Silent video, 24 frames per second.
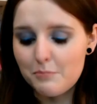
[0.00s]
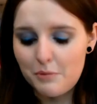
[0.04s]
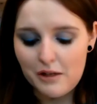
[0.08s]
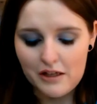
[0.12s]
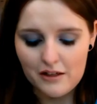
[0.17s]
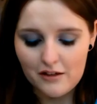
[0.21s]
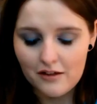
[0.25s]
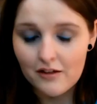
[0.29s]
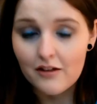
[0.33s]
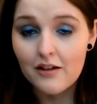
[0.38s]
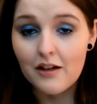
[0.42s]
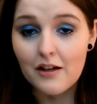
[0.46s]

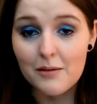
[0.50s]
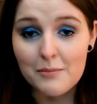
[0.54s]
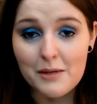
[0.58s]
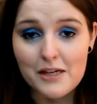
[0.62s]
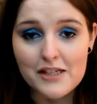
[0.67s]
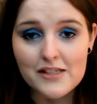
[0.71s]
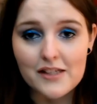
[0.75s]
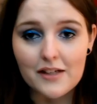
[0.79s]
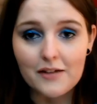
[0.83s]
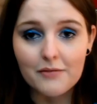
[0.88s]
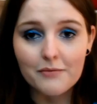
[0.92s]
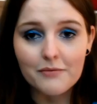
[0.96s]
been
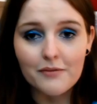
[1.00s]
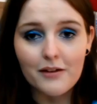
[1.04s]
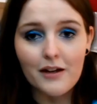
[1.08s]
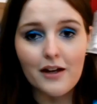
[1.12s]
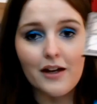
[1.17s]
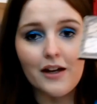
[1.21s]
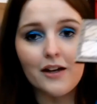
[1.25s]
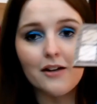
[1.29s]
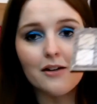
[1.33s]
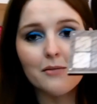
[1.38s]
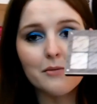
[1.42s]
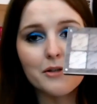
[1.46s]
amazing.
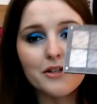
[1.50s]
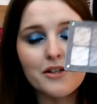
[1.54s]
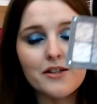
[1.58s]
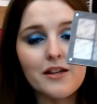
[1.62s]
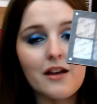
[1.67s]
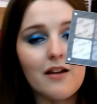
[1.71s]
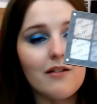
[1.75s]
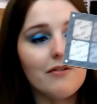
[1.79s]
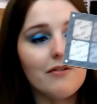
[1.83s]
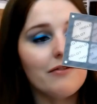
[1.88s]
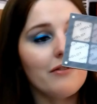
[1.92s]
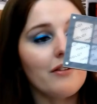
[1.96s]
I got
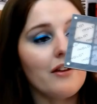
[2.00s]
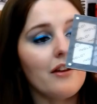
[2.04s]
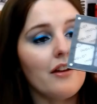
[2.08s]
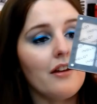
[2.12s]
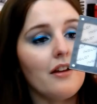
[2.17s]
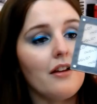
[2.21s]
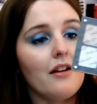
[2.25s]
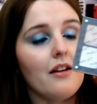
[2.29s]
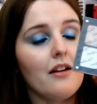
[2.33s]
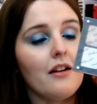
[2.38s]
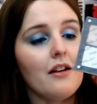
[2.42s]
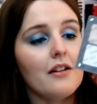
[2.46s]
myself
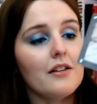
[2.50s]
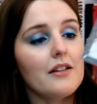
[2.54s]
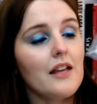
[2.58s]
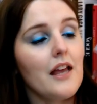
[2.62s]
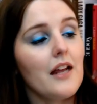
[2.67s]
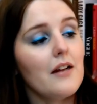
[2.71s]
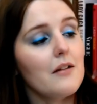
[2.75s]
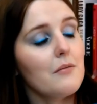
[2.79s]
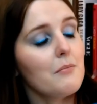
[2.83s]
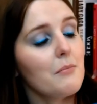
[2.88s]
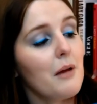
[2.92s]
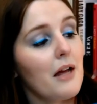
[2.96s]
a
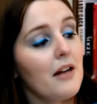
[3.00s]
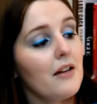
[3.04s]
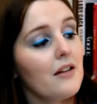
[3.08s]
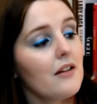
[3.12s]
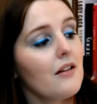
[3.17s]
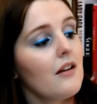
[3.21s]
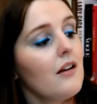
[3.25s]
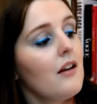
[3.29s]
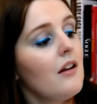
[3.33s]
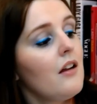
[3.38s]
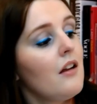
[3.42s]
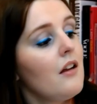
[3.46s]

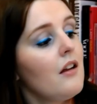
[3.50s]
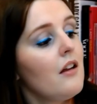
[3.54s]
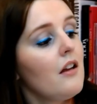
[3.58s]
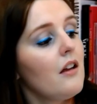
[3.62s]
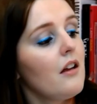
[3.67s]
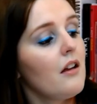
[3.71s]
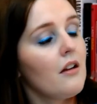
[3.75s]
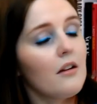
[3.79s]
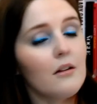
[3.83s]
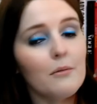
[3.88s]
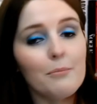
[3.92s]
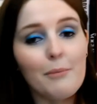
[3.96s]
£10
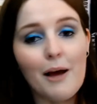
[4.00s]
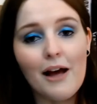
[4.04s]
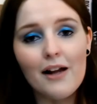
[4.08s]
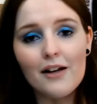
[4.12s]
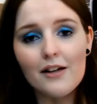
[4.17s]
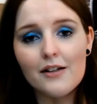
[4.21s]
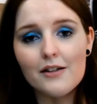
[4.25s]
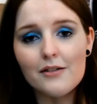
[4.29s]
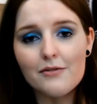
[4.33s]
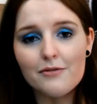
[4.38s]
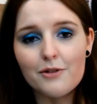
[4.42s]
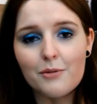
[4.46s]

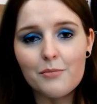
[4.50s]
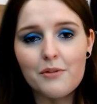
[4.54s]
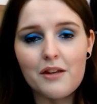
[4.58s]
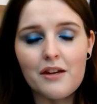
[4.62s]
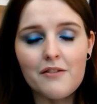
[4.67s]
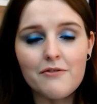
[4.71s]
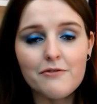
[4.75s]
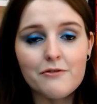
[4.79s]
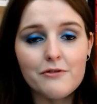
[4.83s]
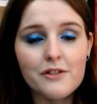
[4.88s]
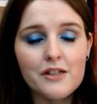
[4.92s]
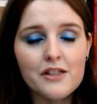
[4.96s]
palette from their
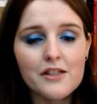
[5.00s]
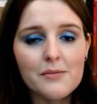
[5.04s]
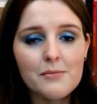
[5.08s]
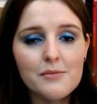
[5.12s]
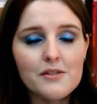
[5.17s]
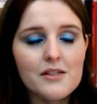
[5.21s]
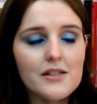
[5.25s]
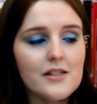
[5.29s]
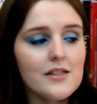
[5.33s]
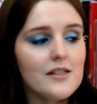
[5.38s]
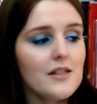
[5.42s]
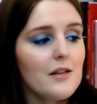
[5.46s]
Freedom
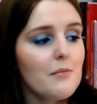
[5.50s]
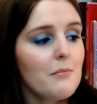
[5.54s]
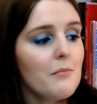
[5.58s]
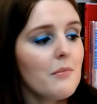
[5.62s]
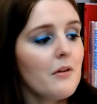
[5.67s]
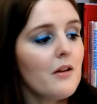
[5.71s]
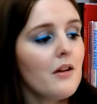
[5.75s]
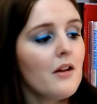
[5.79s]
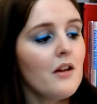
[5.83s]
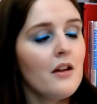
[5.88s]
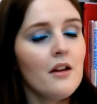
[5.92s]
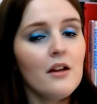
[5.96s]

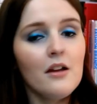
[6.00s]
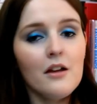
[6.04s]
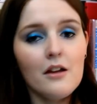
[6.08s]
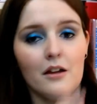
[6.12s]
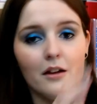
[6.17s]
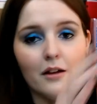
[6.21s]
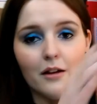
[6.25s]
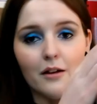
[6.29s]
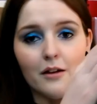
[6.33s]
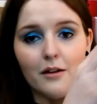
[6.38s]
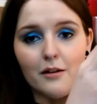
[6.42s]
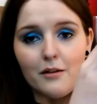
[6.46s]
System,
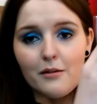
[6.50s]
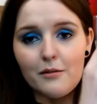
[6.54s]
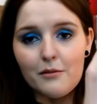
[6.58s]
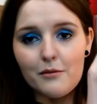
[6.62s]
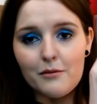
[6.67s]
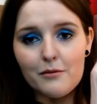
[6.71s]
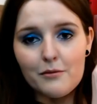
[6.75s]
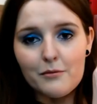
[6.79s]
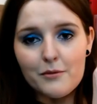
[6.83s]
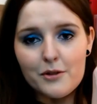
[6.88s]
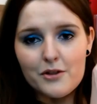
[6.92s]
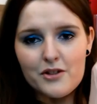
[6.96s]

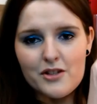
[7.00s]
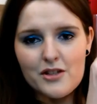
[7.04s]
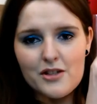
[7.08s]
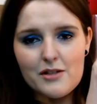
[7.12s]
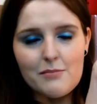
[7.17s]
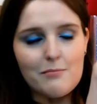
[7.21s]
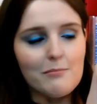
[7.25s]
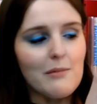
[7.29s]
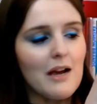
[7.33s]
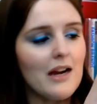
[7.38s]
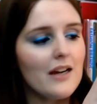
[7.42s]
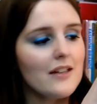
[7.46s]
which is
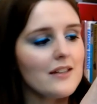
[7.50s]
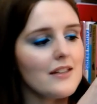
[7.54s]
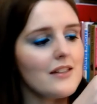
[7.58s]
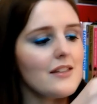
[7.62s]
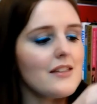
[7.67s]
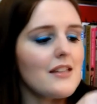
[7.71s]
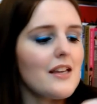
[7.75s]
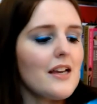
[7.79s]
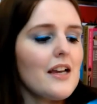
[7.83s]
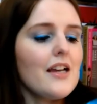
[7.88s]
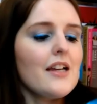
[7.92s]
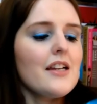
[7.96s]

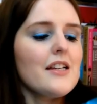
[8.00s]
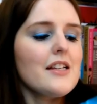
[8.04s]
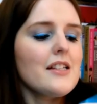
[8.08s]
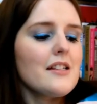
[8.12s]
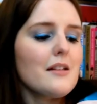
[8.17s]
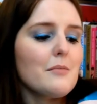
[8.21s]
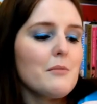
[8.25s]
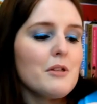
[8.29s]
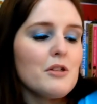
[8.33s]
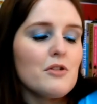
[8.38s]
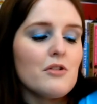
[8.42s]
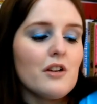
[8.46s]
magnetized.
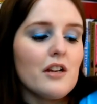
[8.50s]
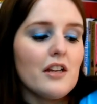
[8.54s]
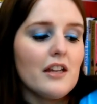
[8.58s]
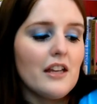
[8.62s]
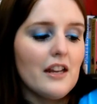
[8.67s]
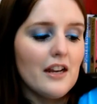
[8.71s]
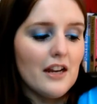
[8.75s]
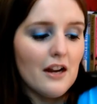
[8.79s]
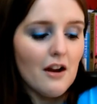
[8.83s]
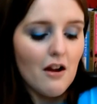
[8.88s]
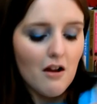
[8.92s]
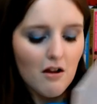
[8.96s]
Let me try and
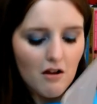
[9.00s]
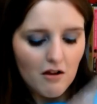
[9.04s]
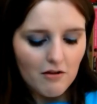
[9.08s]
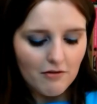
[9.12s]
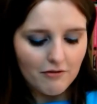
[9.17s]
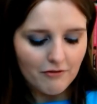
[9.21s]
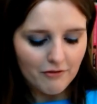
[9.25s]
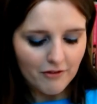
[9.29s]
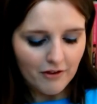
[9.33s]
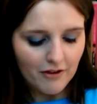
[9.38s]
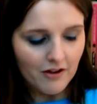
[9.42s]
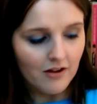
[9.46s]
get it
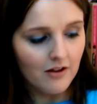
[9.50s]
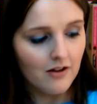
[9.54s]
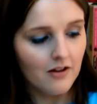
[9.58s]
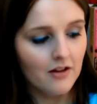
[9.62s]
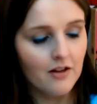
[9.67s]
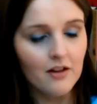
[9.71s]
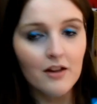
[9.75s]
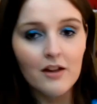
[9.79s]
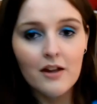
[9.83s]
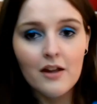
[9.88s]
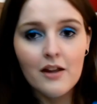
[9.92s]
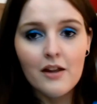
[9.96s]
off.
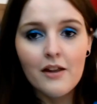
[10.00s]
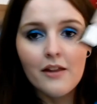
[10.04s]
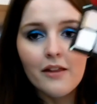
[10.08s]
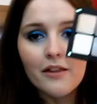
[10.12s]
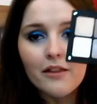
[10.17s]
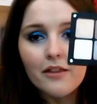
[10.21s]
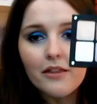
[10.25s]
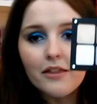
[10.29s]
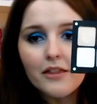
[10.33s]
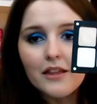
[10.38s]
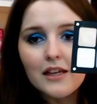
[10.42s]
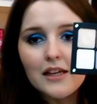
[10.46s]

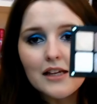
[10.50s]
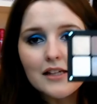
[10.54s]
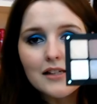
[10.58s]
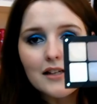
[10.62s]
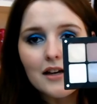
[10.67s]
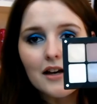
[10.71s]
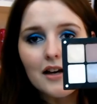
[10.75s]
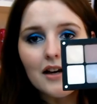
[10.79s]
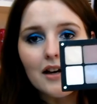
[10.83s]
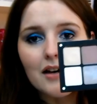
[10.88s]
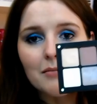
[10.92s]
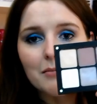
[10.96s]
These
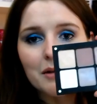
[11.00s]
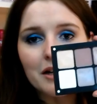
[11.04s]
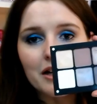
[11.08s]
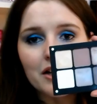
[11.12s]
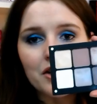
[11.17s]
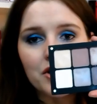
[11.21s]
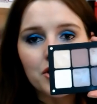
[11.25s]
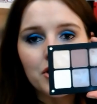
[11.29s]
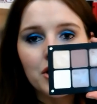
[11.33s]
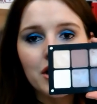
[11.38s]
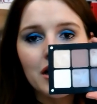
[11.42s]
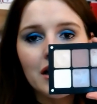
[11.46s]
are my
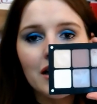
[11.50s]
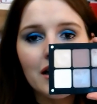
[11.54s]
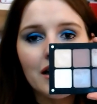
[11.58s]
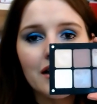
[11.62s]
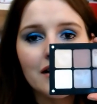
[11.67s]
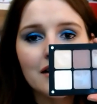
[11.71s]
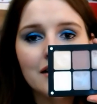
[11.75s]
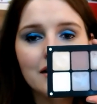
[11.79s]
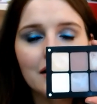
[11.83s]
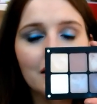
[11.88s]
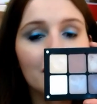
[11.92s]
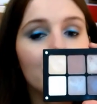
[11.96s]

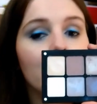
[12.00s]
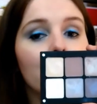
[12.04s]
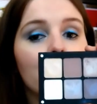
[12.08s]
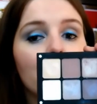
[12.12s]
shades.